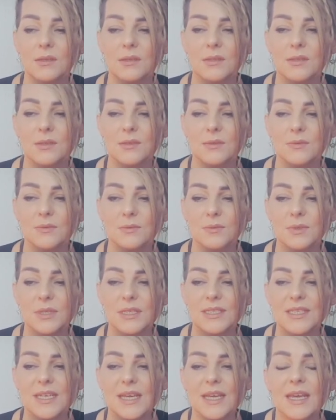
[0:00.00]
to
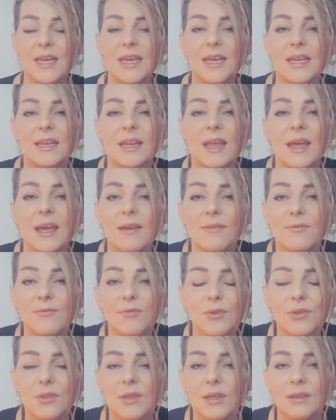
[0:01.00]
attain
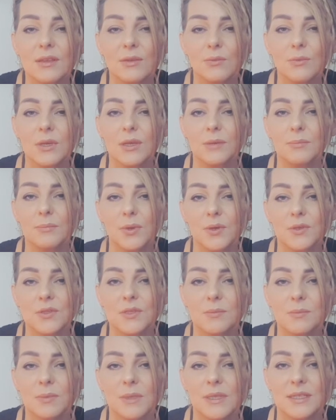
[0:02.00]
everything that we can
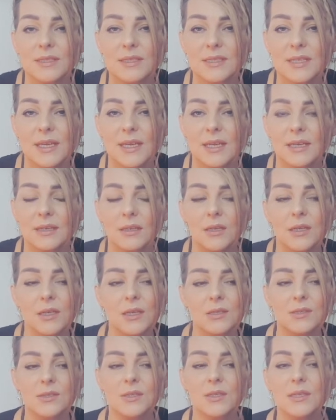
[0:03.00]
possibly attain.
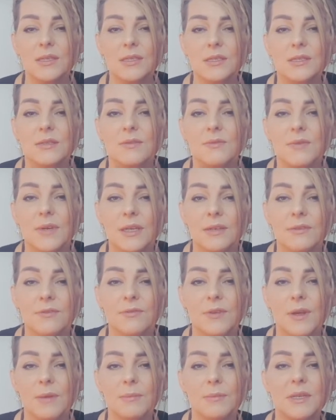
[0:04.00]
So this divine
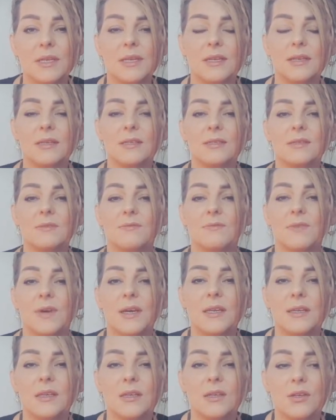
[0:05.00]
feminine is
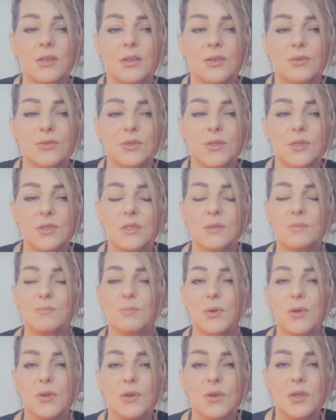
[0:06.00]
inviting you to
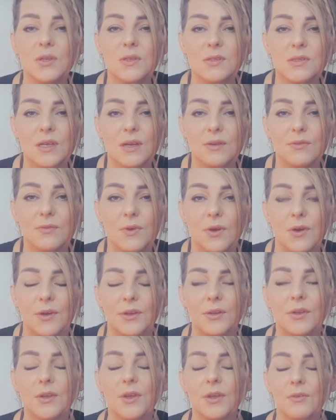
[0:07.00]
spur yourself
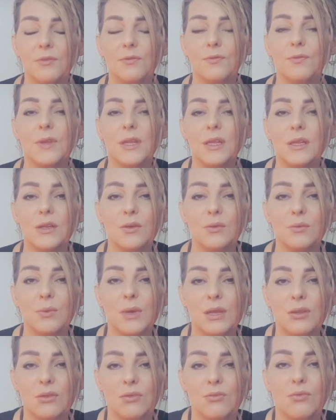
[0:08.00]
on, feel your
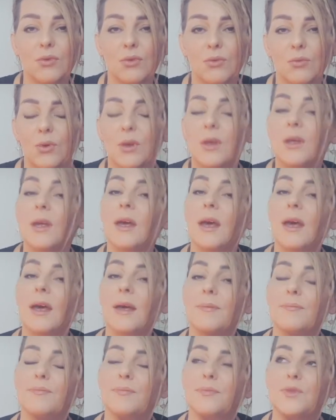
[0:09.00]
way through,
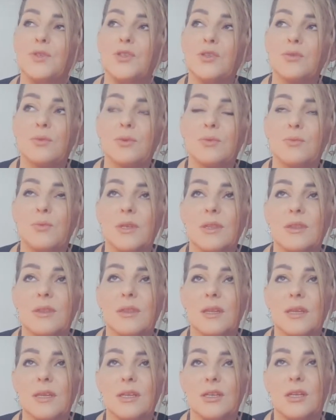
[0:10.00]
um, do it with
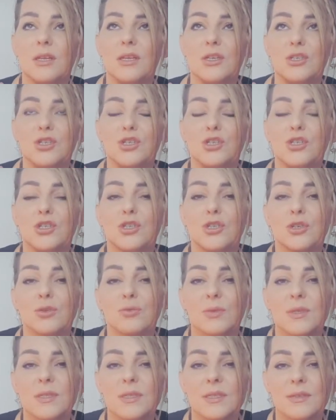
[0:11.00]
in
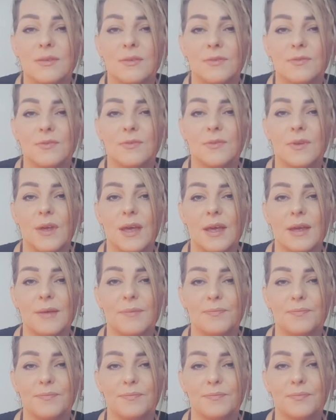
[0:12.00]
intuitive
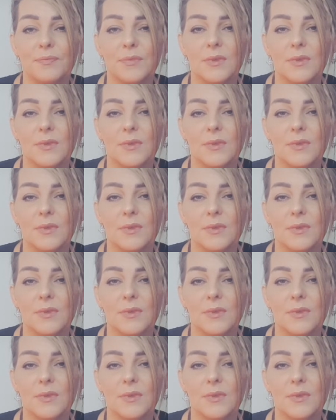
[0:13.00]
um,